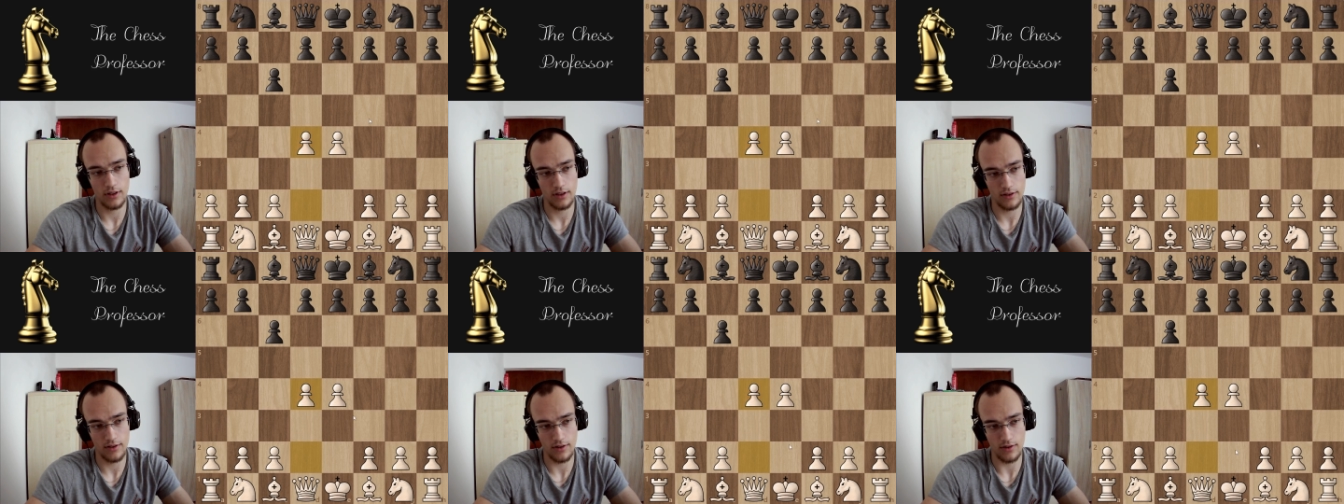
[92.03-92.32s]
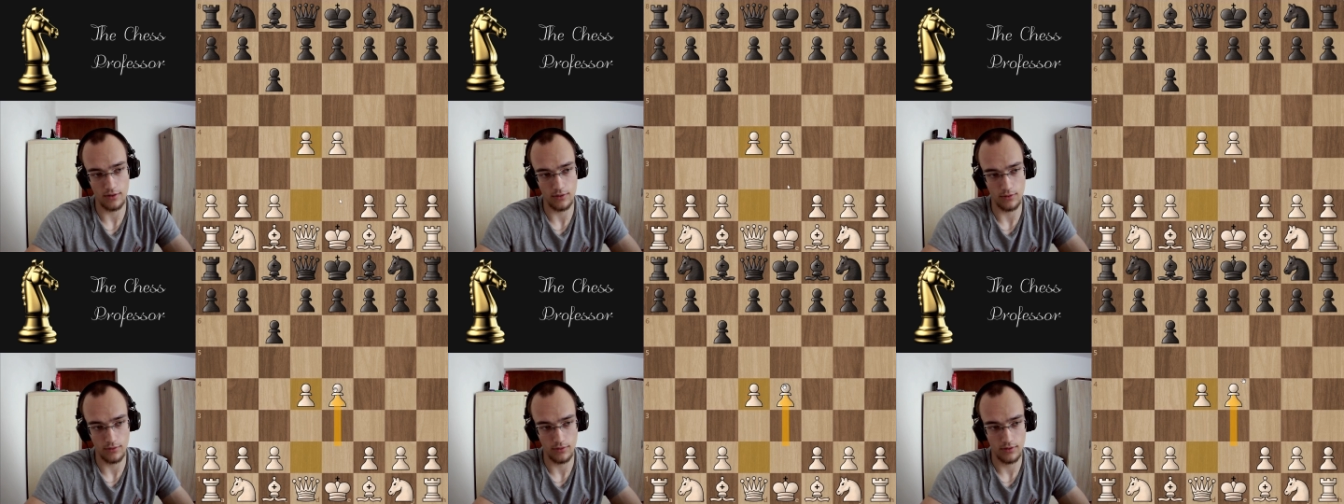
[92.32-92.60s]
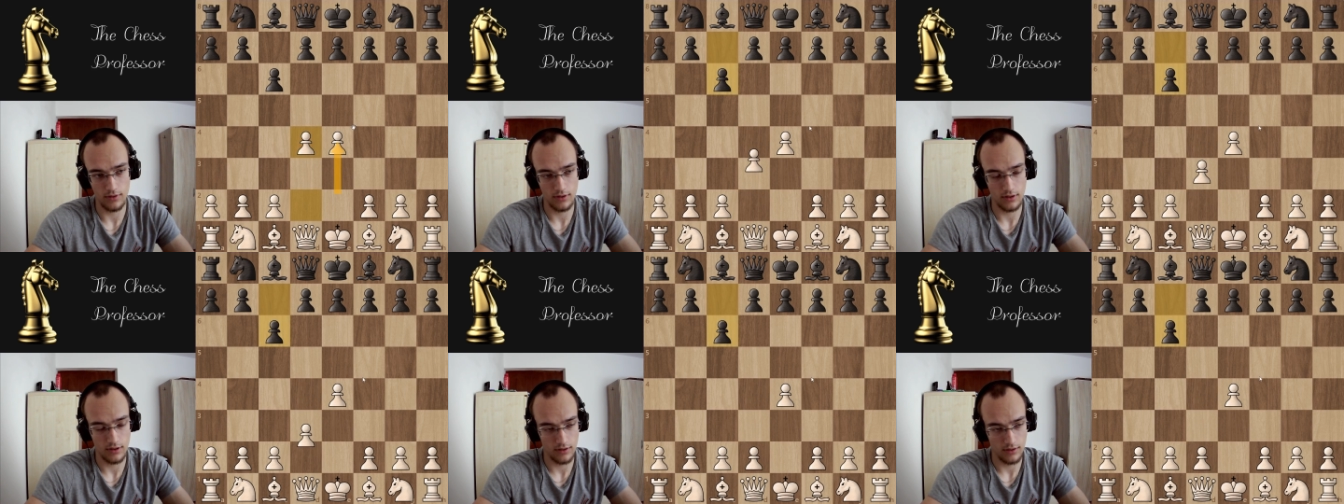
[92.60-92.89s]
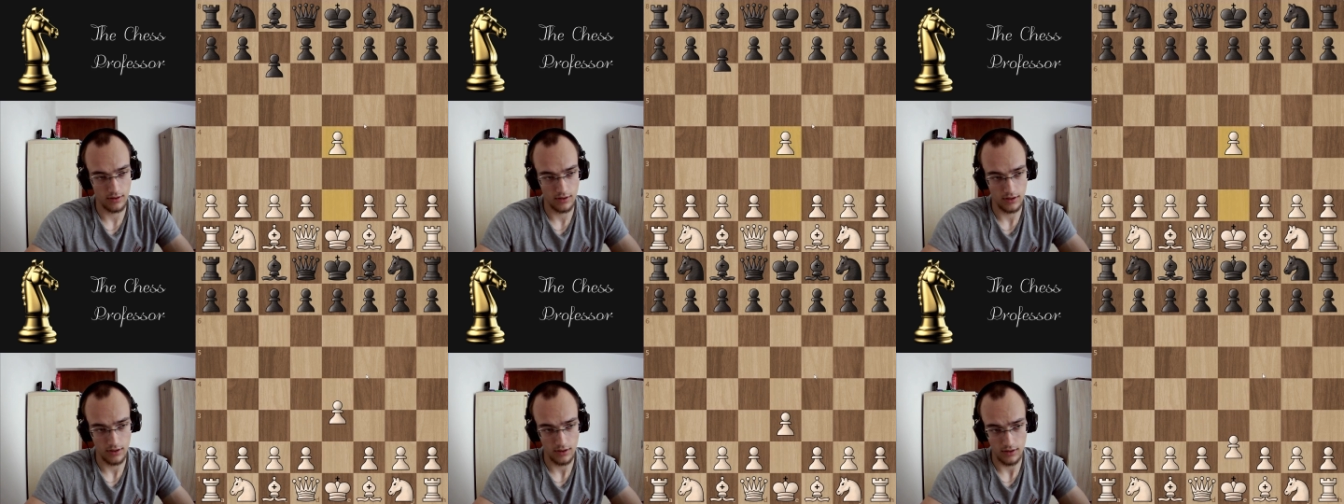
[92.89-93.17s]
So
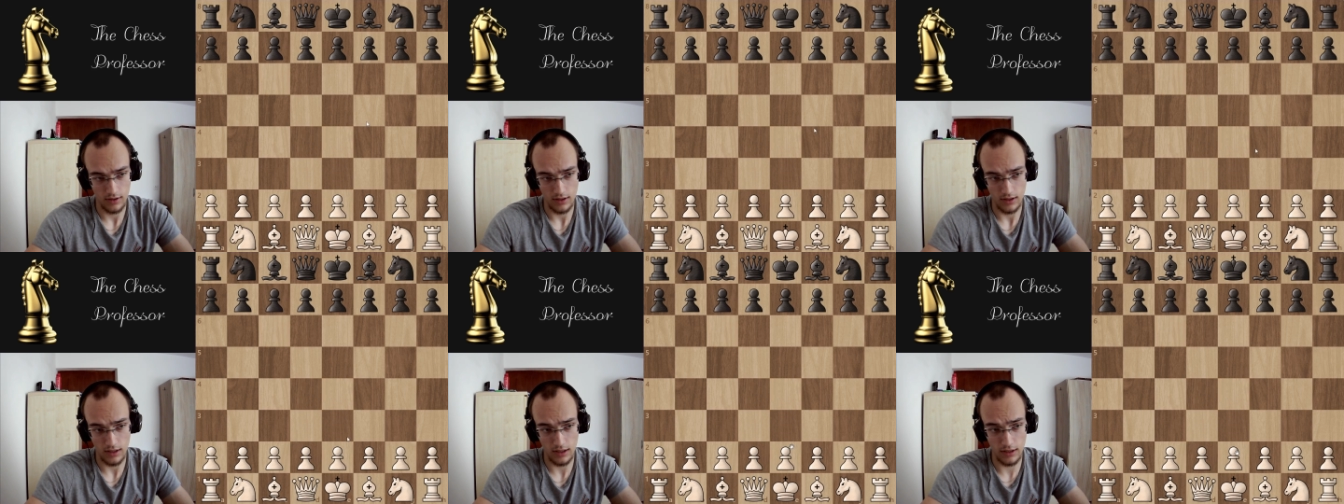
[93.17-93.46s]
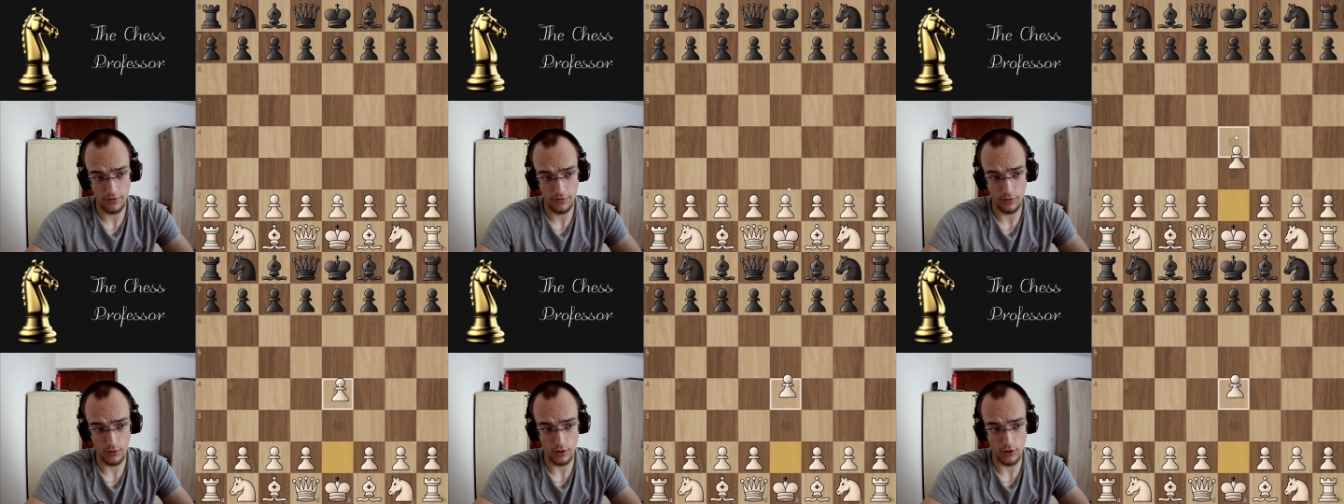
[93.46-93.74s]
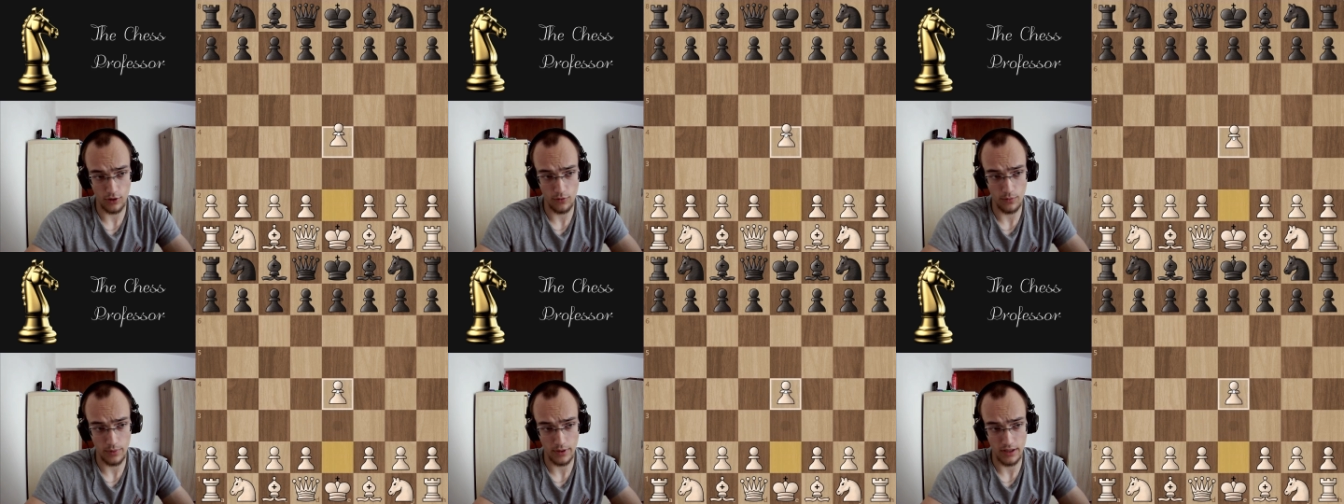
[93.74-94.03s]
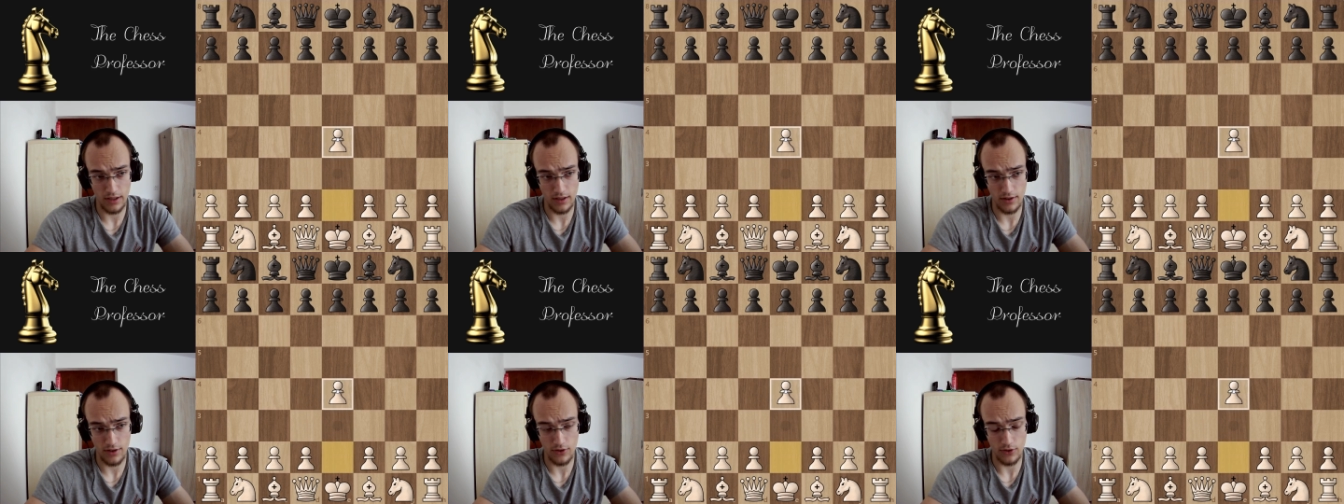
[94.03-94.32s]
E four
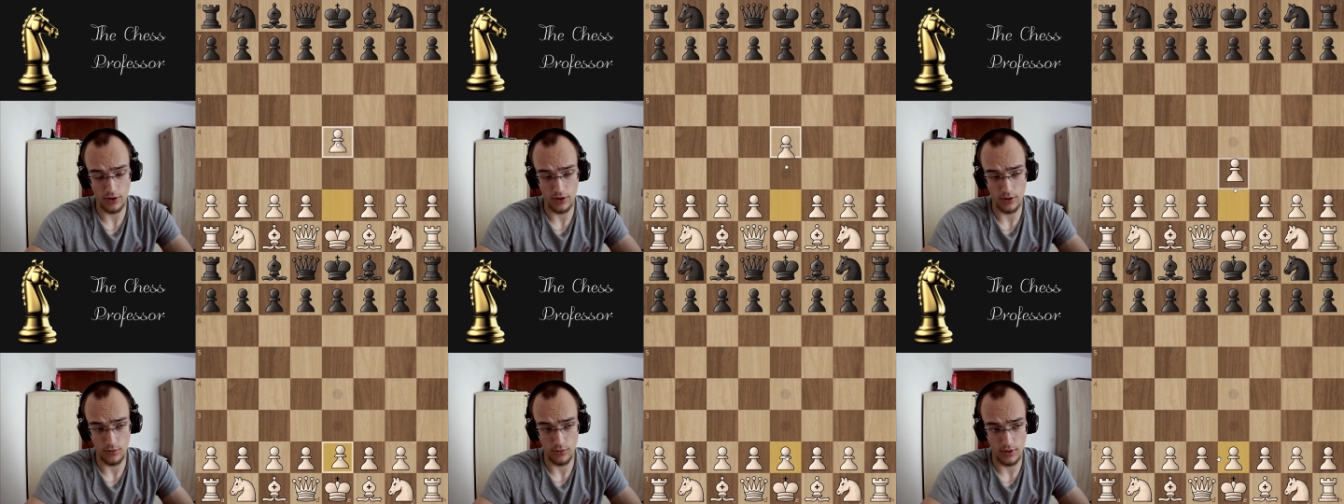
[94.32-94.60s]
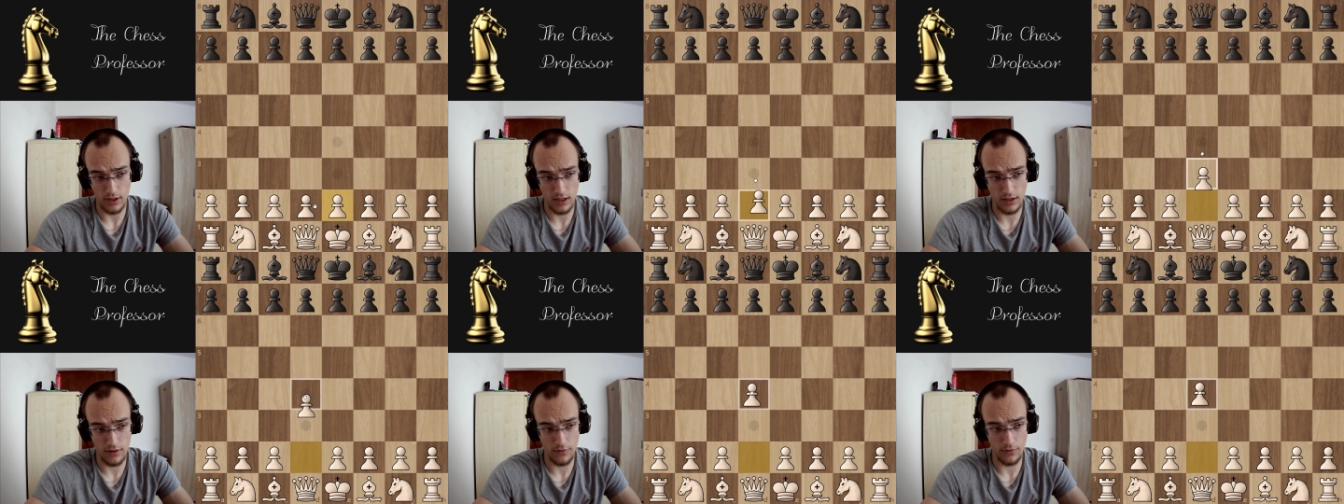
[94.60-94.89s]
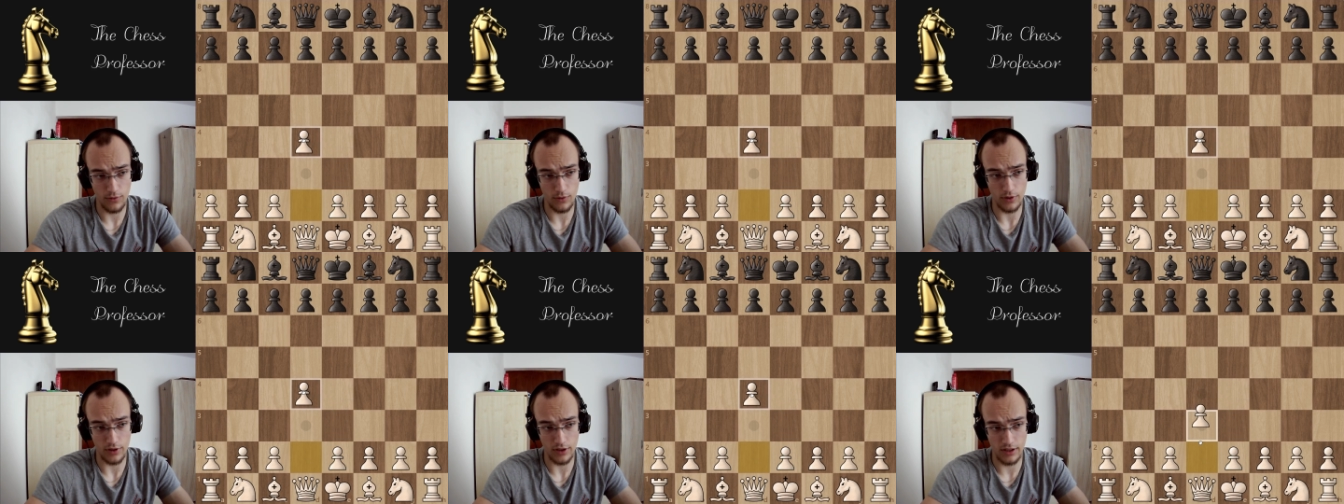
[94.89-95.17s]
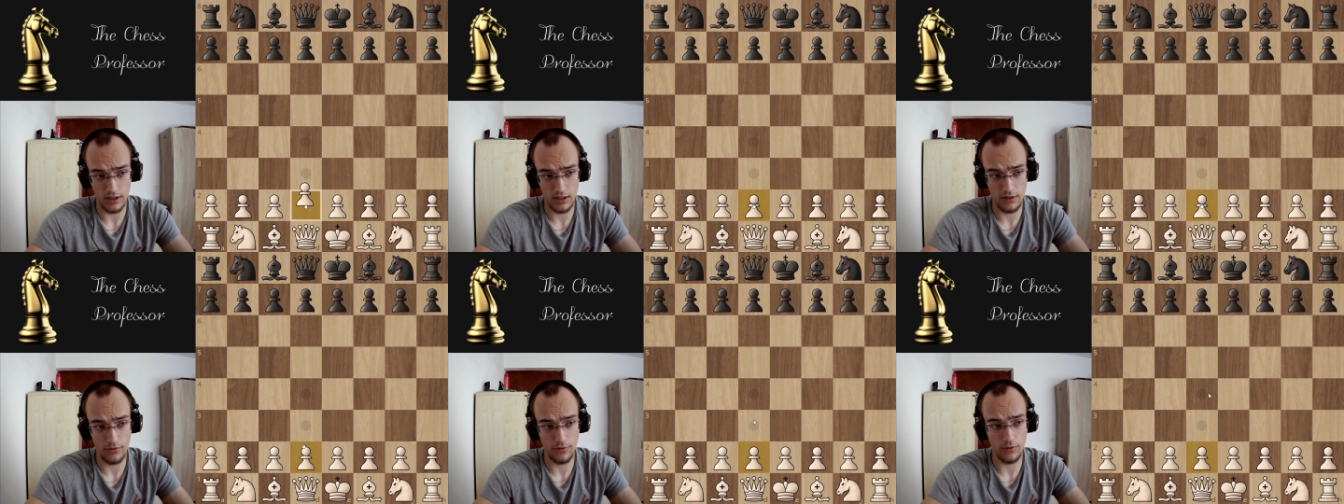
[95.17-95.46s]
openings, you go E four,
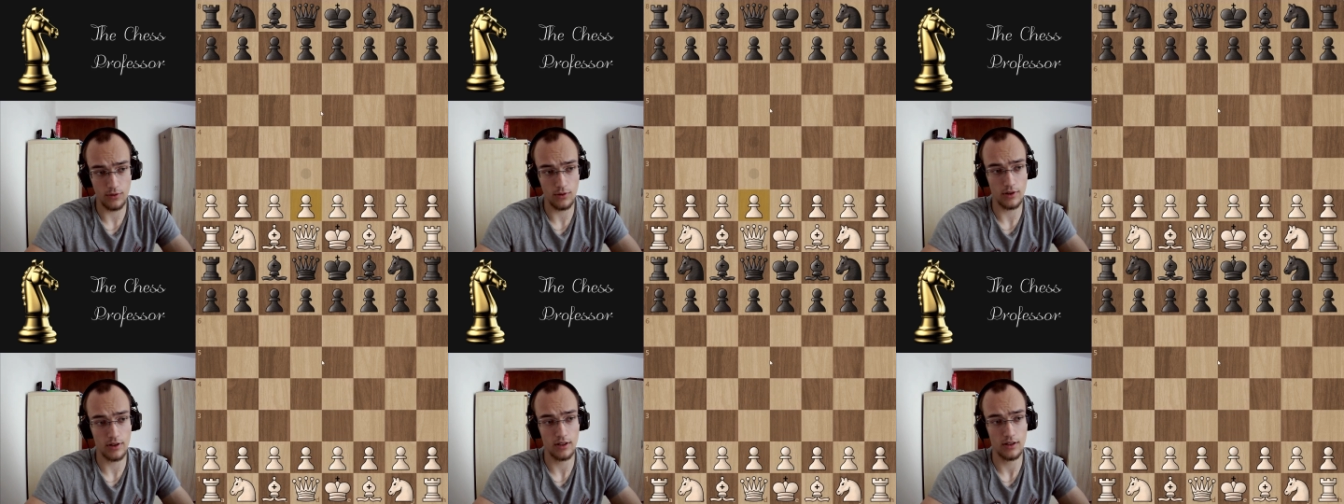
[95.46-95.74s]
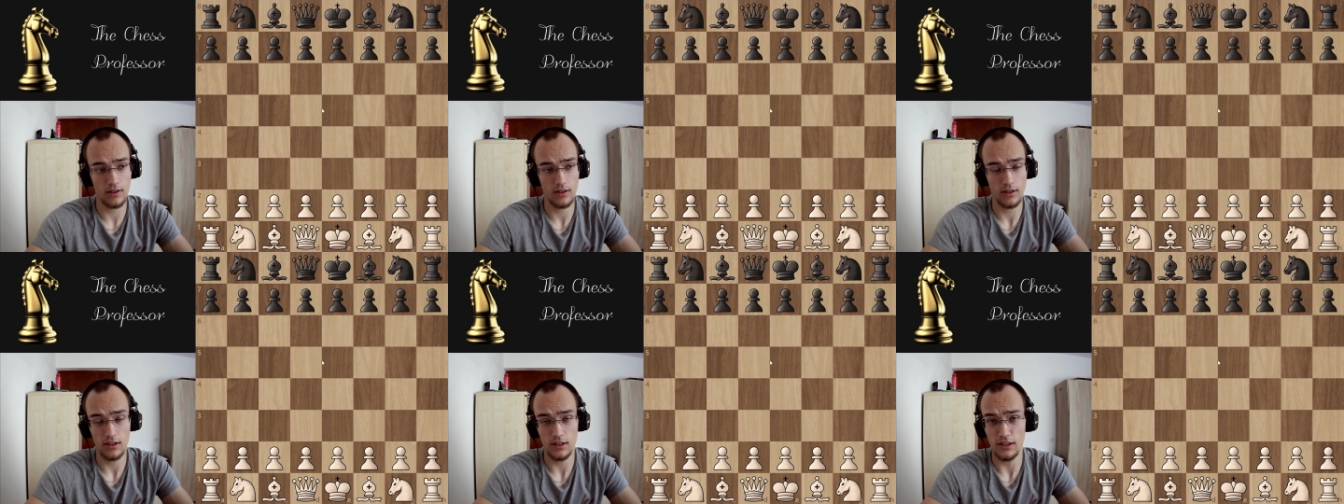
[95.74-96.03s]
D four,